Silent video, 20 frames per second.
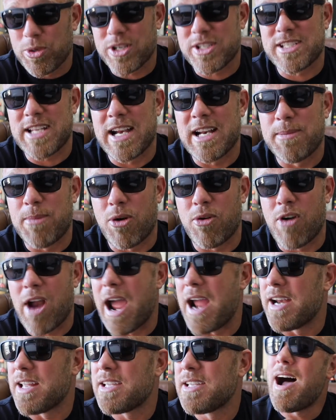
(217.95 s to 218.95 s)
excited about
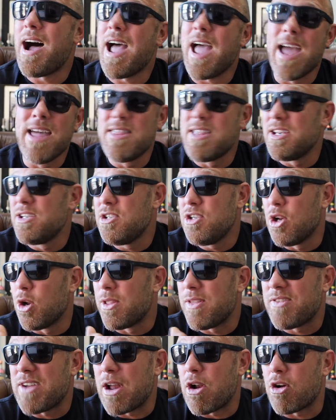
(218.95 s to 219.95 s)
riding. And then, you know,
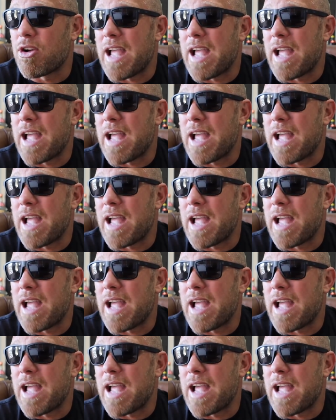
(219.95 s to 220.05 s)
they've got all